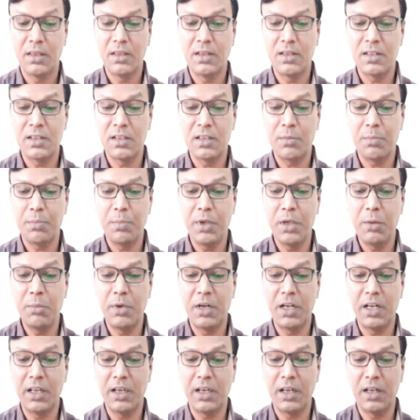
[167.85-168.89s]
this is a P
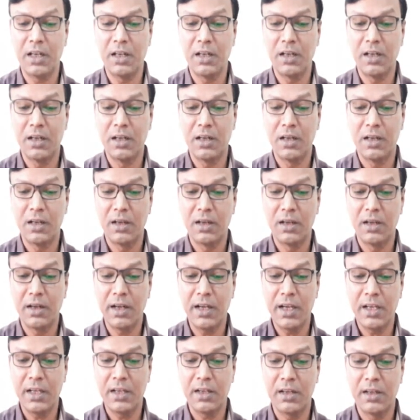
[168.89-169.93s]
material
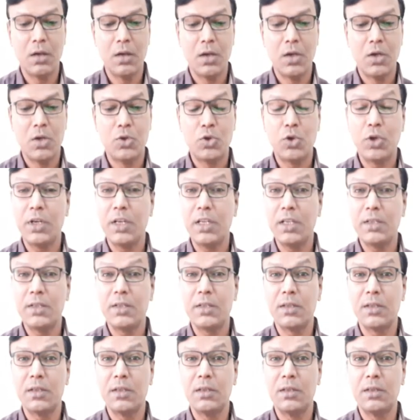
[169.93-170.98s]
right so it
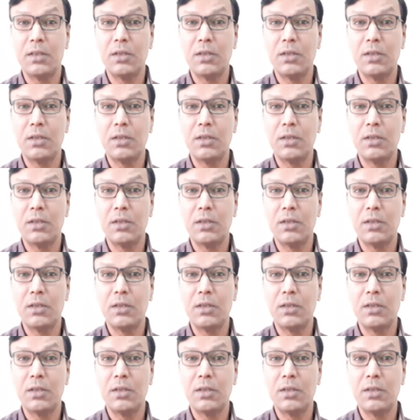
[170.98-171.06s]
is